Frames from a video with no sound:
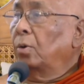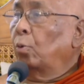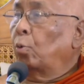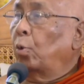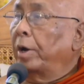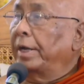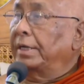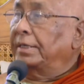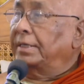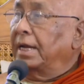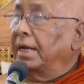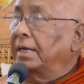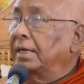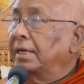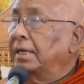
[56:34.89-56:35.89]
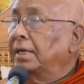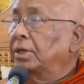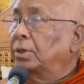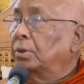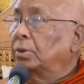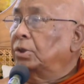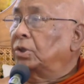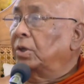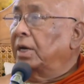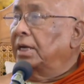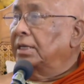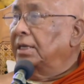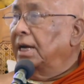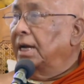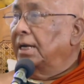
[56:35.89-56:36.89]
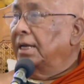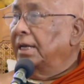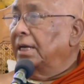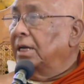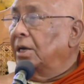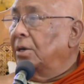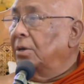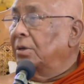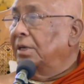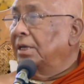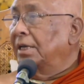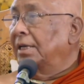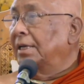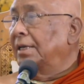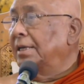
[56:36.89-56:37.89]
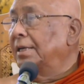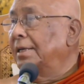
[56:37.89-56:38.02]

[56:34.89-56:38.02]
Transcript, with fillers: Wazandi, Toswa Jat Lego E.